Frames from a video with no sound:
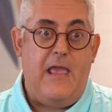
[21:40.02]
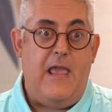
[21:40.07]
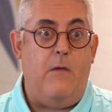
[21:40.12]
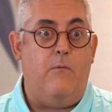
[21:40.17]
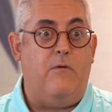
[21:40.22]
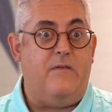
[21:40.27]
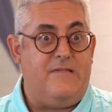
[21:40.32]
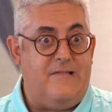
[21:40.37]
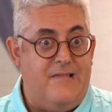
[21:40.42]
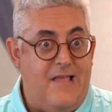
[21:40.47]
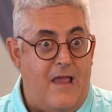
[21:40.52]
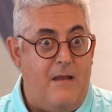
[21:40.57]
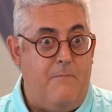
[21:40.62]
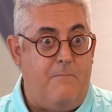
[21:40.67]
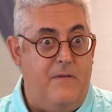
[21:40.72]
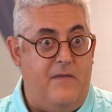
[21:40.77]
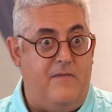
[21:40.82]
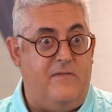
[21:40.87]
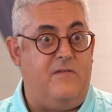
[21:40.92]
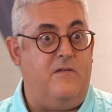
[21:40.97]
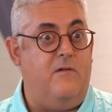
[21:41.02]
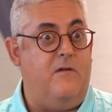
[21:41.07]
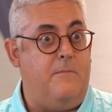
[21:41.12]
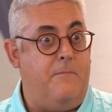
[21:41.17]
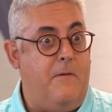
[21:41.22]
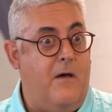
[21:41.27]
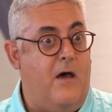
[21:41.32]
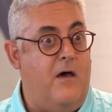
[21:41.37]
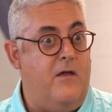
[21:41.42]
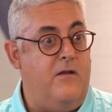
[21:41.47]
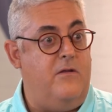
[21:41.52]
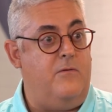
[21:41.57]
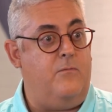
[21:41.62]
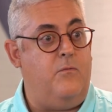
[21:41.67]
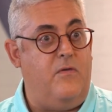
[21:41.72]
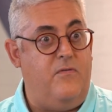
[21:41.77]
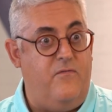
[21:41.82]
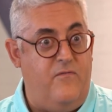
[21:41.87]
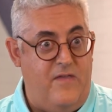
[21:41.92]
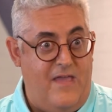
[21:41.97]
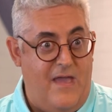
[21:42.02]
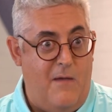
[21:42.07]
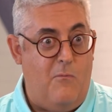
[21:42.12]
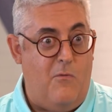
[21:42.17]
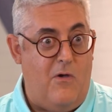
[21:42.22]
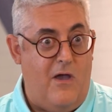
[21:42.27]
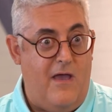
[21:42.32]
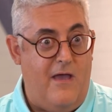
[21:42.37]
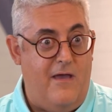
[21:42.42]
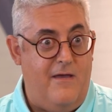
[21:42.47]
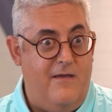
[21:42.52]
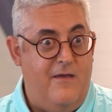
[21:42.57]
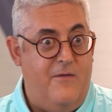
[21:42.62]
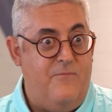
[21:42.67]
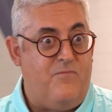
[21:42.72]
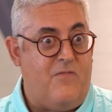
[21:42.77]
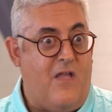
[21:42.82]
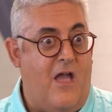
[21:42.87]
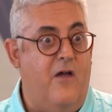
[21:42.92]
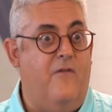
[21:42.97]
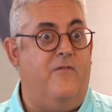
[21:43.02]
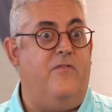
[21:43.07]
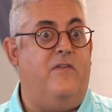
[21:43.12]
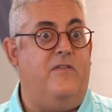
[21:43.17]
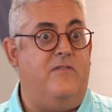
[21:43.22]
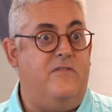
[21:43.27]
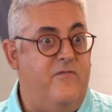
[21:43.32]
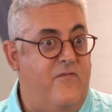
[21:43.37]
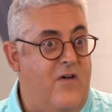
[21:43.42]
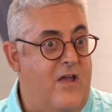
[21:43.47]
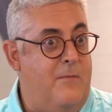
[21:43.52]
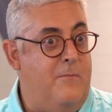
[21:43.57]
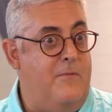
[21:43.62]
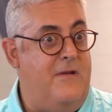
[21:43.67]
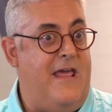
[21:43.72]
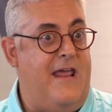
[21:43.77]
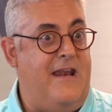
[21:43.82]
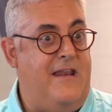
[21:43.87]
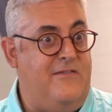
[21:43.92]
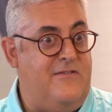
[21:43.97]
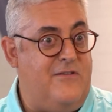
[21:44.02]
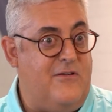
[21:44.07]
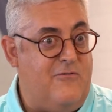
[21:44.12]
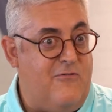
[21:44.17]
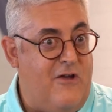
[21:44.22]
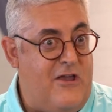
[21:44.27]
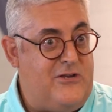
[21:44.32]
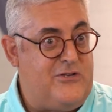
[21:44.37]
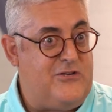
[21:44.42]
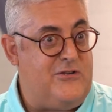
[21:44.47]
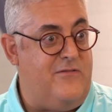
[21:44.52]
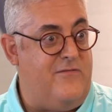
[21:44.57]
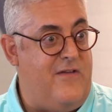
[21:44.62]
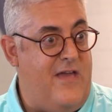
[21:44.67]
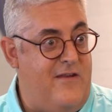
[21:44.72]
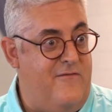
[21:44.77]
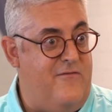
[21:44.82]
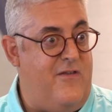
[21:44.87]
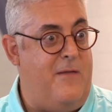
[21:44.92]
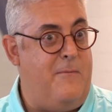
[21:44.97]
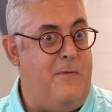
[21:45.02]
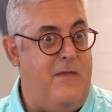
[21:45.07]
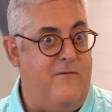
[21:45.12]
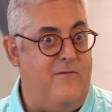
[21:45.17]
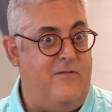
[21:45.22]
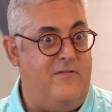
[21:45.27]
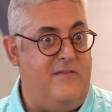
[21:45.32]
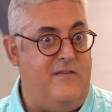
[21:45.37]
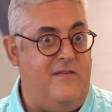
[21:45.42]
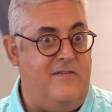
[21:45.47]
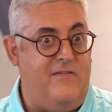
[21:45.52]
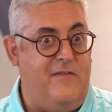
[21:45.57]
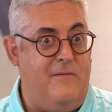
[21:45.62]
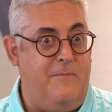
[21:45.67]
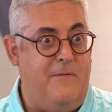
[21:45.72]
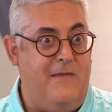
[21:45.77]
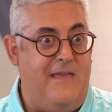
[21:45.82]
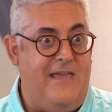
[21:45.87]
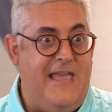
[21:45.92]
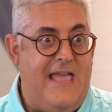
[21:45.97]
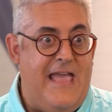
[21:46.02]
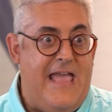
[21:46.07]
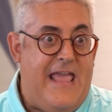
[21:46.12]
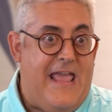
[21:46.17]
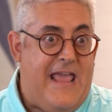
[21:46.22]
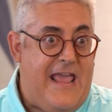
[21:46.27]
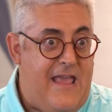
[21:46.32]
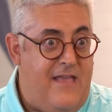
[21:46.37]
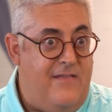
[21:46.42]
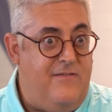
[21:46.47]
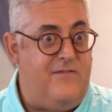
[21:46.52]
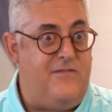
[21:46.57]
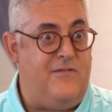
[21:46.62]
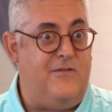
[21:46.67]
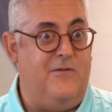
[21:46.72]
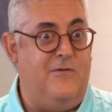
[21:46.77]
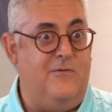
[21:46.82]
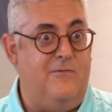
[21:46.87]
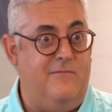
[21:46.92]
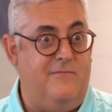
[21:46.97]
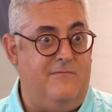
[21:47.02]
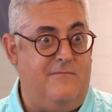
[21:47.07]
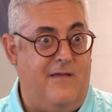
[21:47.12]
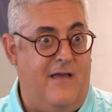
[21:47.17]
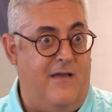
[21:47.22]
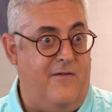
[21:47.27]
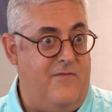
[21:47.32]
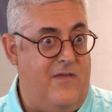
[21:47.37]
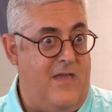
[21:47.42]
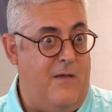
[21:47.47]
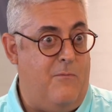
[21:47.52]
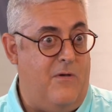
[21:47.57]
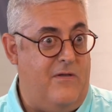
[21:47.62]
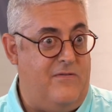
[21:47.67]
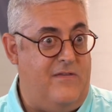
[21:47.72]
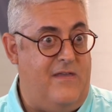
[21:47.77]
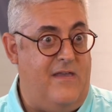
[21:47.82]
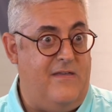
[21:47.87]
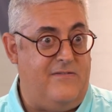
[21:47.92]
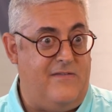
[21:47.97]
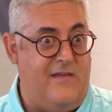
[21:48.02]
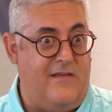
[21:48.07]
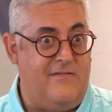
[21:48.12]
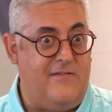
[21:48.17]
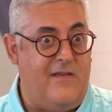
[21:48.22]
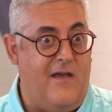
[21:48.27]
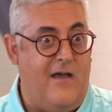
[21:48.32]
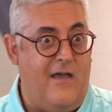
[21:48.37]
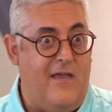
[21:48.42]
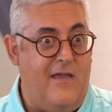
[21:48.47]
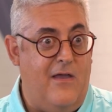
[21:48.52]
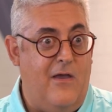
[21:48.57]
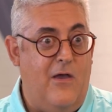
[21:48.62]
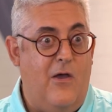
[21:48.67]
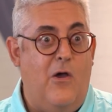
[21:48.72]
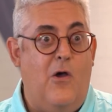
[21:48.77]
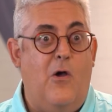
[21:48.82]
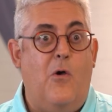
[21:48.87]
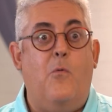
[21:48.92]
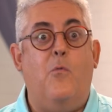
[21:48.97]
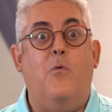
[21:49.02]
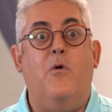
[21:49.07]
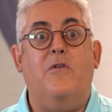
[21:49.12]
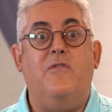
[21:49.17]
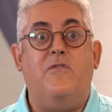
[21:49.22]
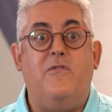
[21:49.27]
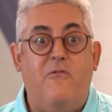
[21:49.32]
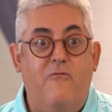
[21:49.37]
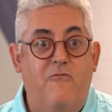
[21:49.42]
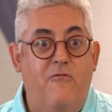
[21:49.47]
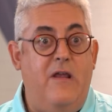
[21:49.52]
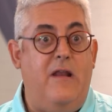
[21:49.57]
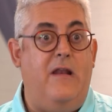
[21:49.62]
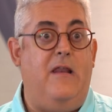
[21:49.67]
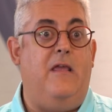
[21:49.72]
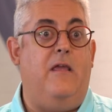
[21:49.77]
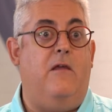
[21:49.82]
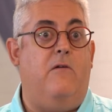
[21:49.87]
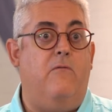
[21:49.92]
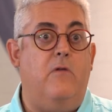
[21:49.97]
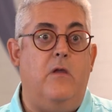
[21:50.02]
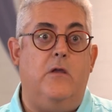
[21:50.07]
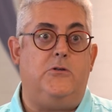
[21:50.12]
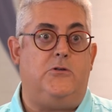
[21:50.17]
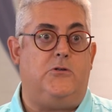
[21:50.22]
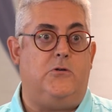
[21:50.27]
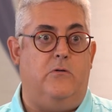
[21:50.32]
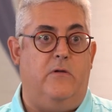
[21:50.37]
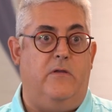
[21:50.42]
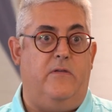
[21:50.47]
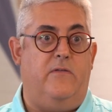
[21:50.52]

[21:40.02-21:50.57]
it was Lightbits who had partnered with VMware over the development and integration of NVMe over TCP into VMware's ESXi was really reassuring